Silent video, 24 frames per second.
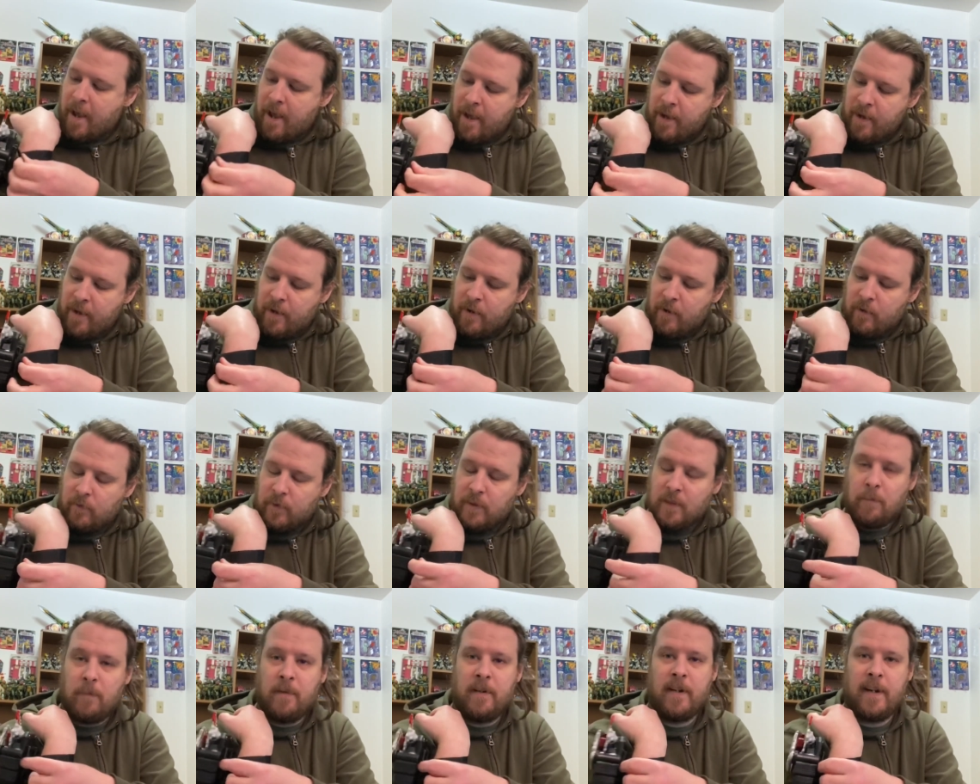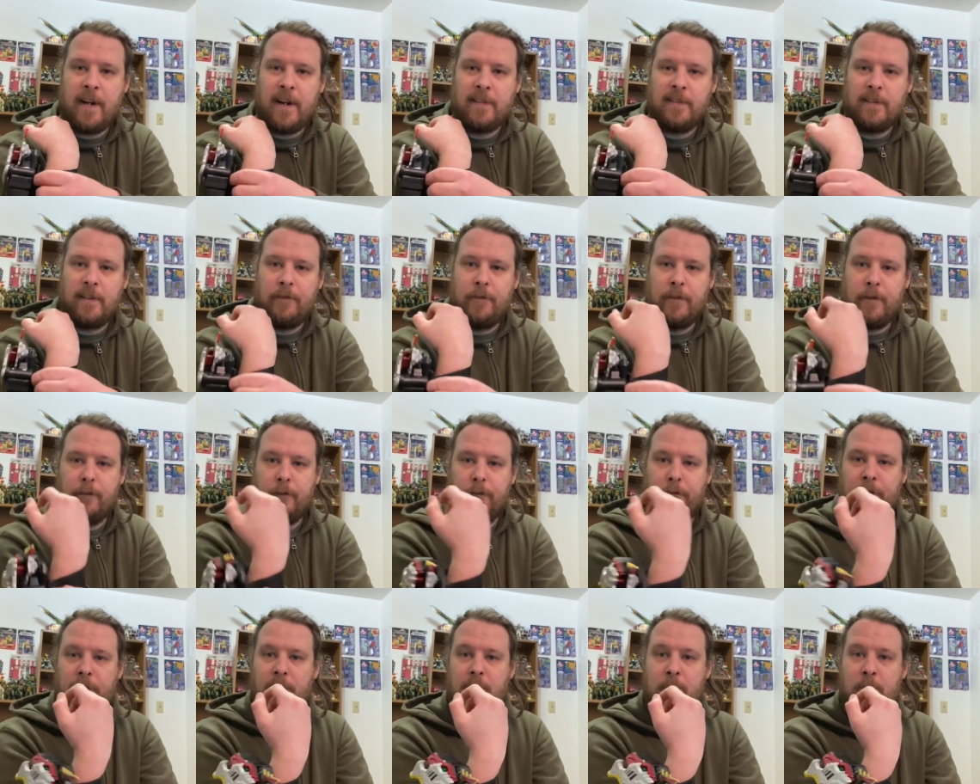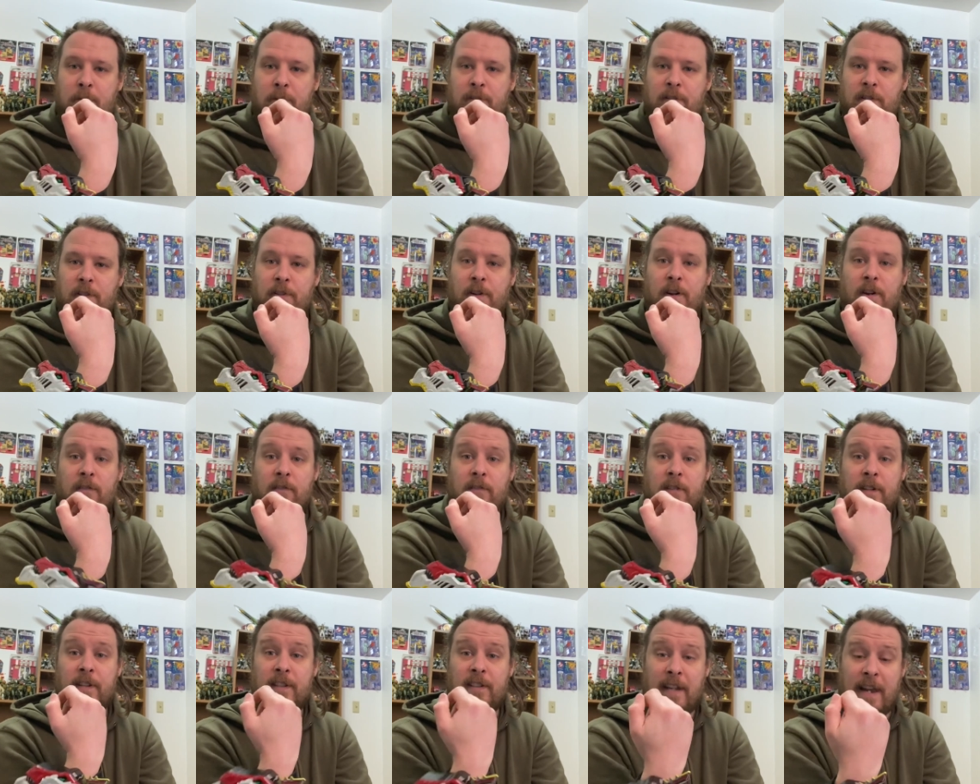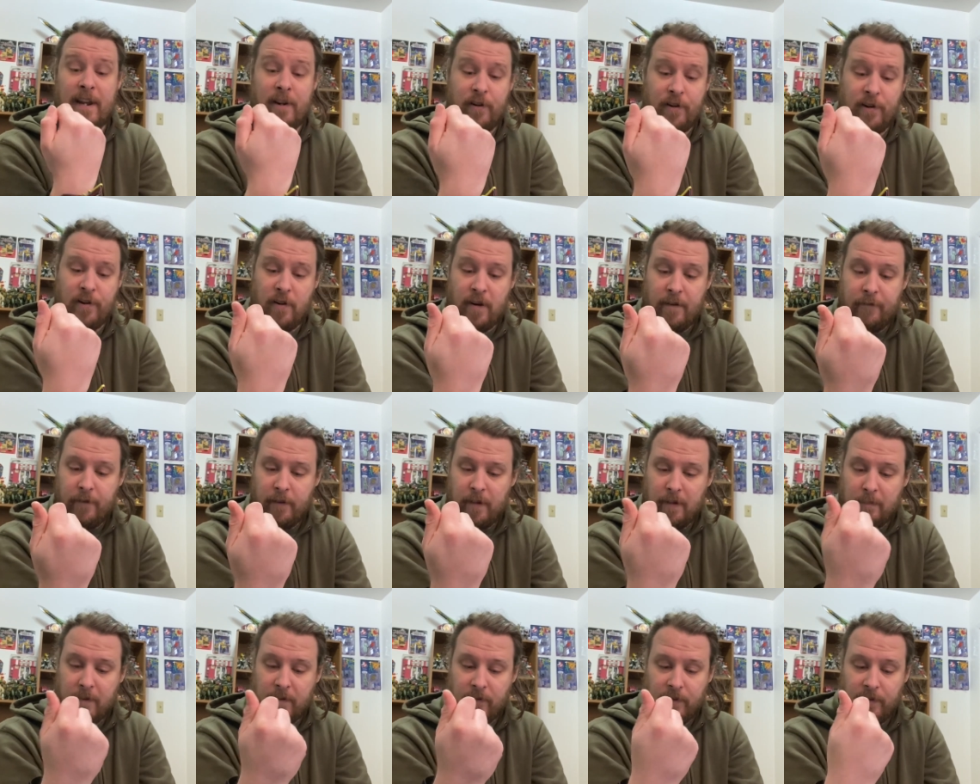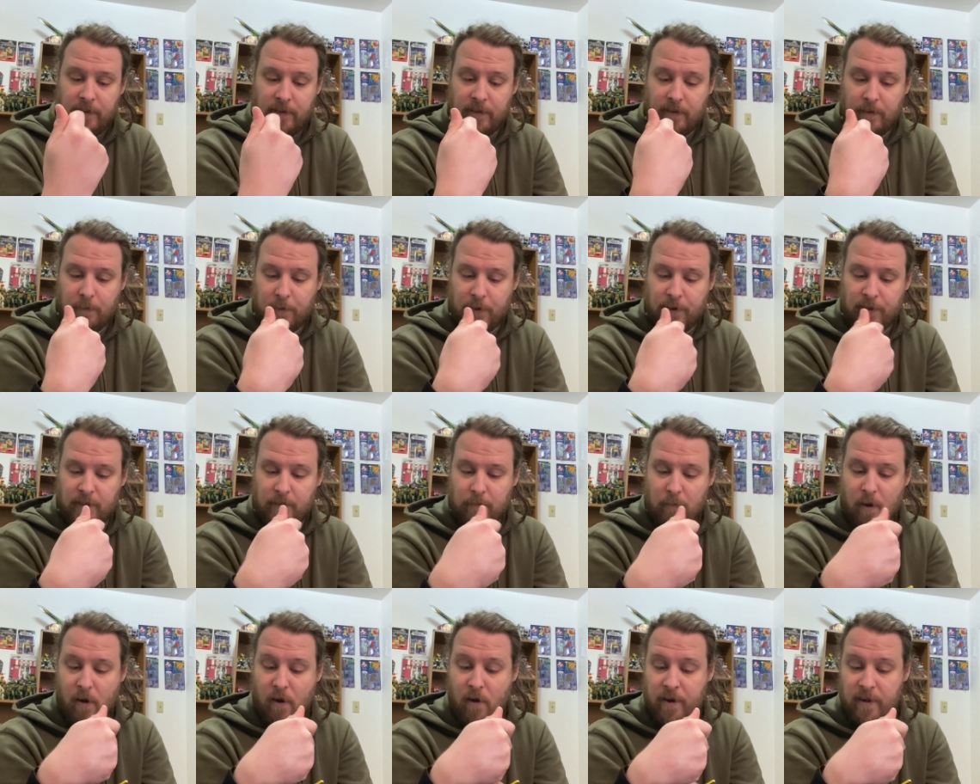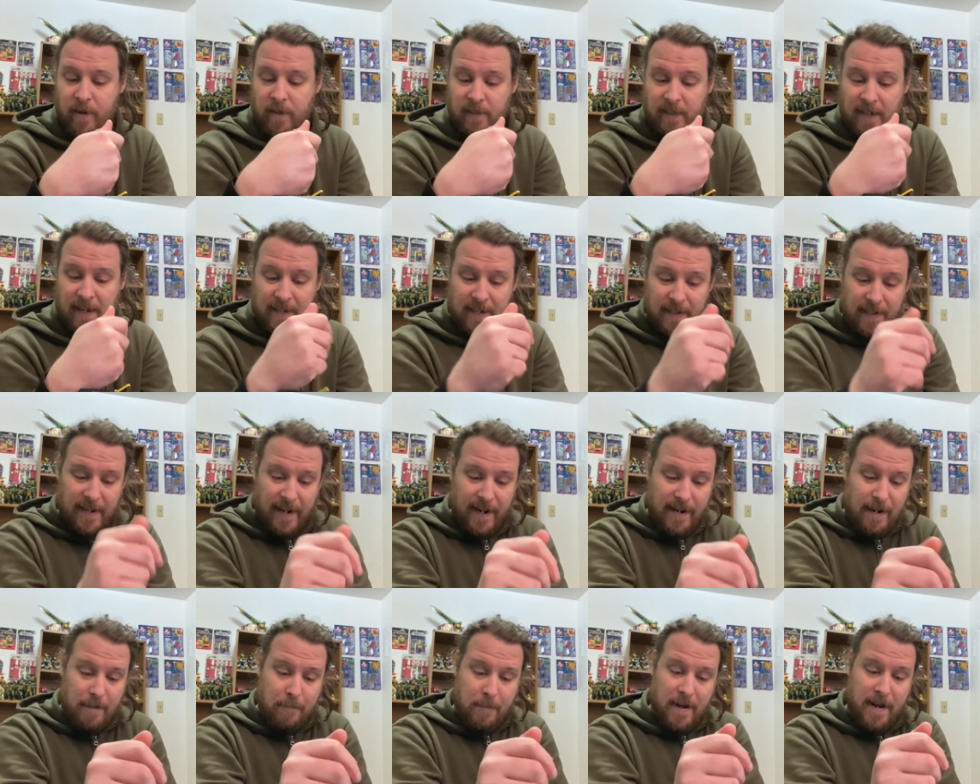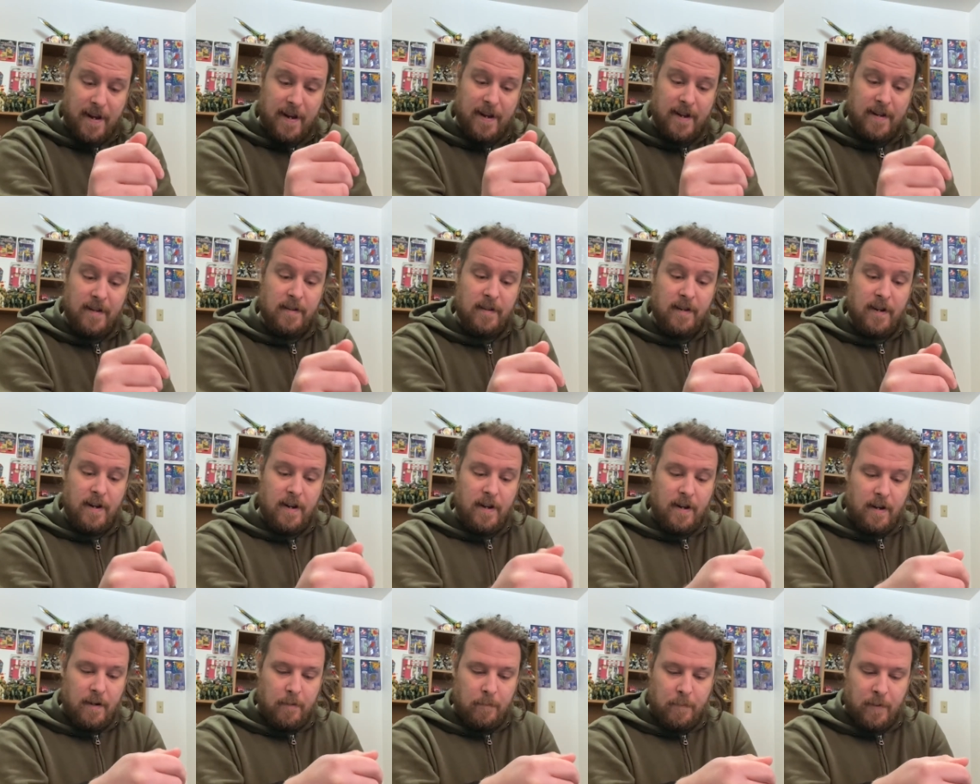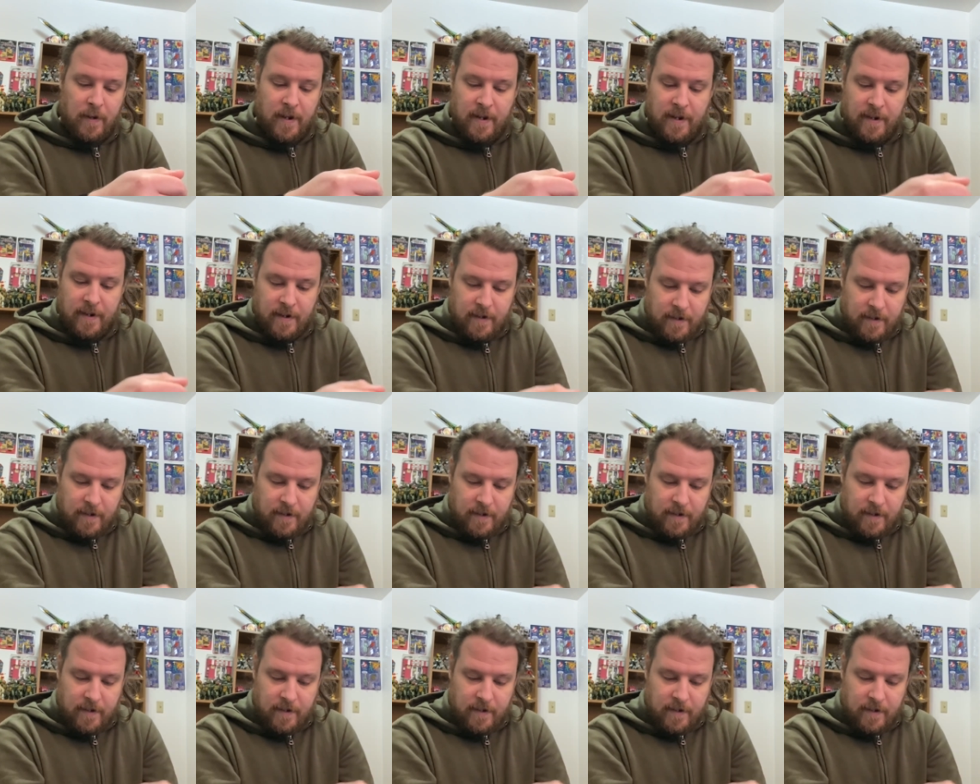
You know, someone had asked if it'll fit on most adult wrists. I don't know. I feel like my wrist is pretty small and it's kind of tight on mine, but